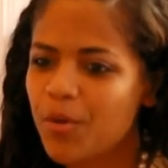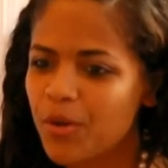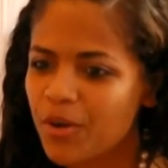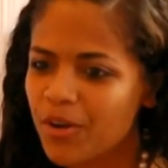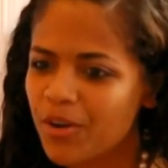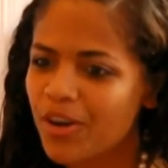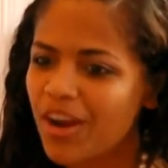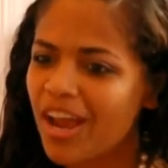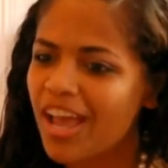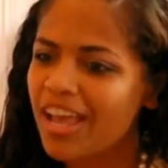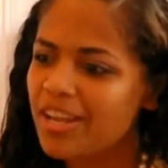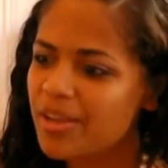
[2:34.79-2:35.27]

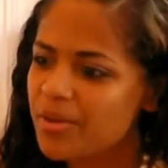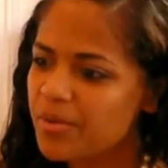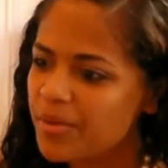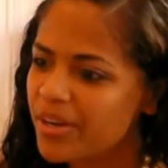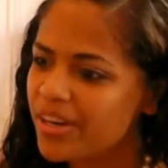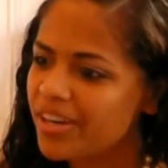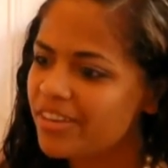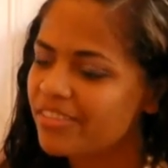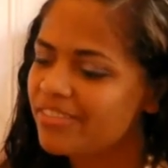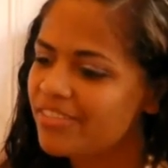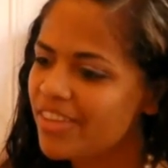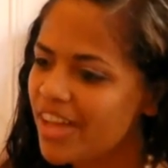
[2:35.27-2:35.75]
corner
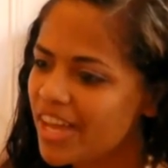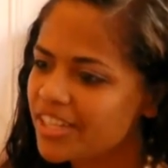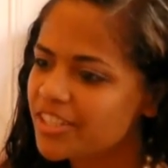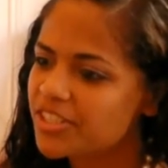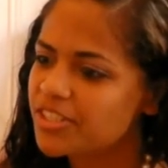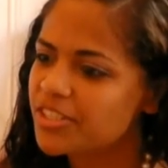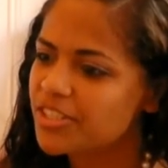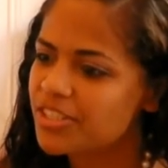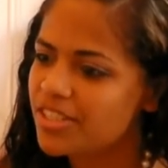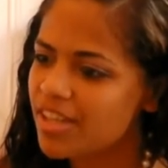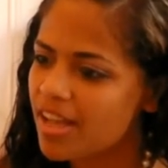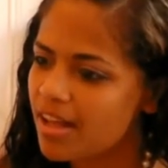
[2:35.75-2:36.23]
anywhere and find
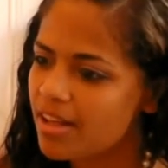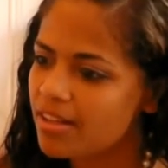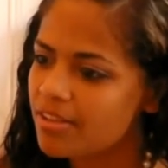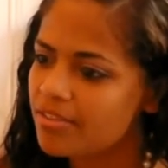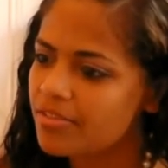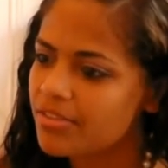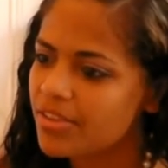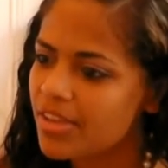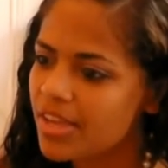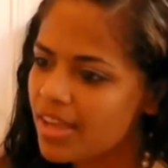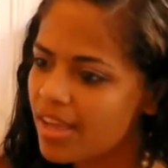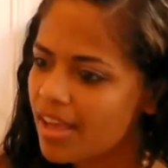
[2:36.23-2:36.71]

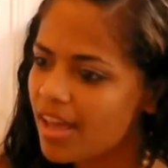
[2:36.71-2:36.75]
yourself